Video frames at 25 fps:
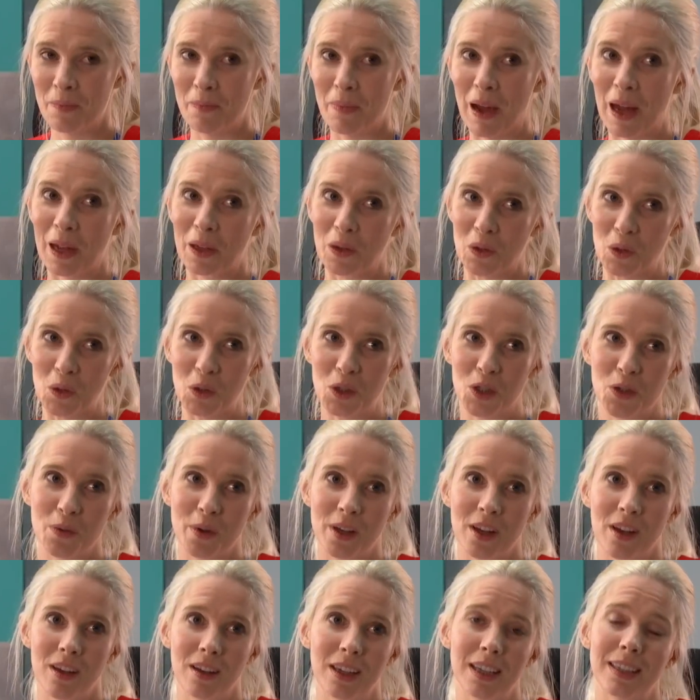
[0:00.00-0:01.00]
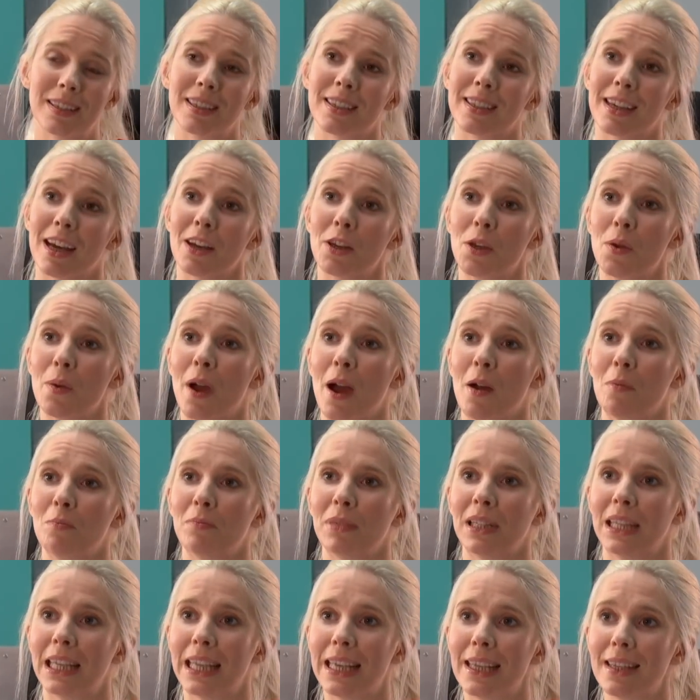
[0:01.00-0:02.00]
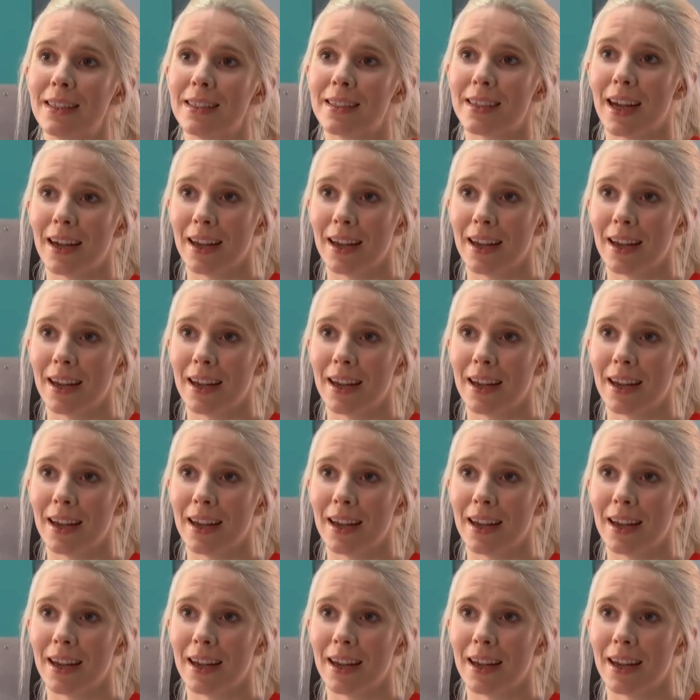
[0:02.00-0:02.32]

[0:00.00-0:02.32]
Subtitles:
But I called you in early to tell you how pleased